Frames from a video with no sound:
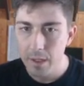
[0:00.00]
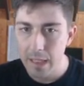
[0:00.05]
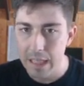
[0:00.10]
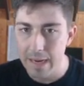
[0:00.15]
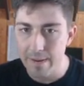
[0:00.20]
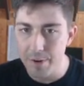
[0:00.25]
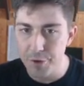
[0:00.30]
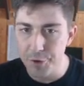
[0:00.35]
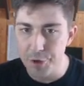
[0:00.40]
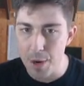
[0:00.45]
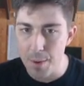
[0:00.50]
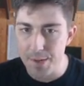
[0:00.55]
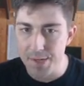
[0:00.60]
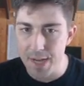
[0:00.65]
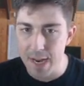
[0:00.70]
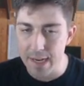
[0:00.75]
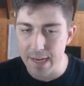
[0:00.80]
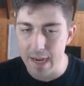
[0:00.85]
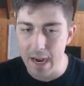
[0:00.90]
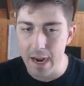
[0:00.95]
And every trade we
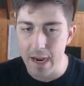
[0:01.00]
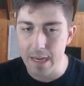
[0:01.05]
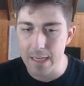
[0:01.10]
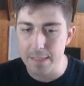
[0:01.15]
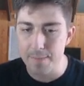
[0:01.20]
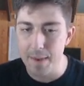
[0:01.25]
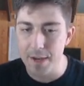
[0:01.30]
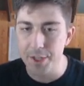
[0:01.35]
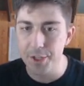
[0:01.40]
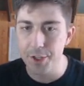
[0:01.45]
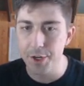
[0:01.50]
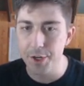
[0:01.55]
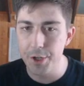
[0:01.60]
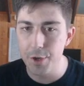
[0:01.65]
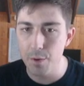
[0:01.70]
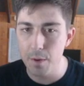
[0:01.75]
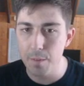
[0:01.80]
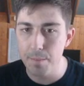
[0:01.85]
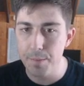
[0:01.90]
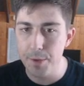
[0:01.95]
take, guys, make sure
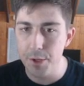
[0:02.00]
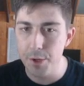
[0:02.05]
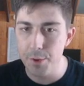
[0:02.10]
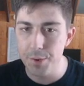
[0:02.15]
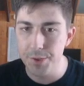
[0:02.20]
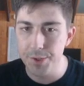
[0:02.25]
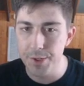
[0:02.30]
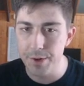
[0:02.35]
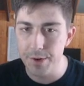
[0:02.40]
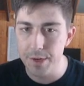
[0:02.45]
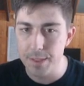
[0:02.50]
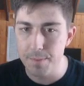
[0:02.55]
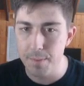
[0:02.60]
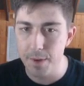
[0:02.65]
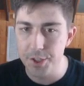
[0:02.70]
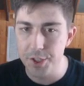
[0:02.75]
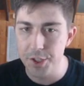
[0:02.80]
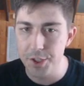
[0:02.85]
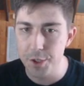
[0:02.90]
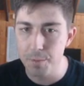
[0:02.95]
you abuse her as
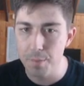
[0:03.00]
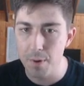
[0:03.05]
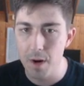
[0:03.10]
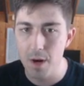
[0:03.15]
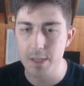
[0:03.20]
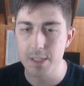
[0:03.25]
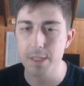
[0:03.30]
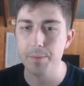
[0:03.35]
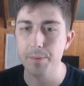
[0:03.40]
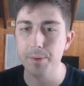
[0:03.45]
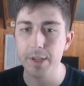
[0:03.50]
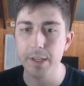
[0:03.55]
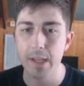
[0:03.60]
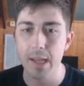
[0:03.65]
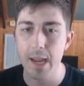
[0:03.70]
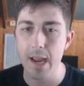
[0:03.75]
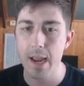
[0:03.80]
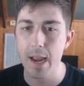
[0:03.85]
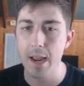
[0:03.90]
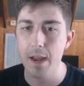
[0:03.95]
much as you possibly
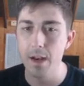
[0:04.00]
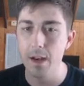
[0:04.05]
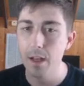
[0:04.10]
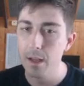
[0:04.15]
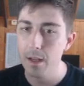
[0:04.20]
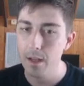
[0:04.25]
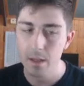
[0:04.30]
can.